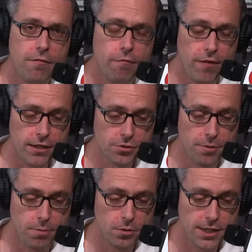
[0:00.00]
Valtteri
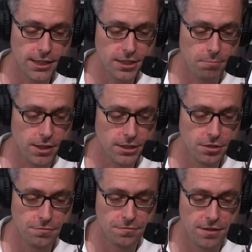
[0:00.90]
Bottas at plus
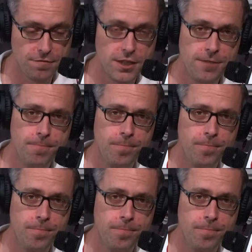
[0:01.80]
250,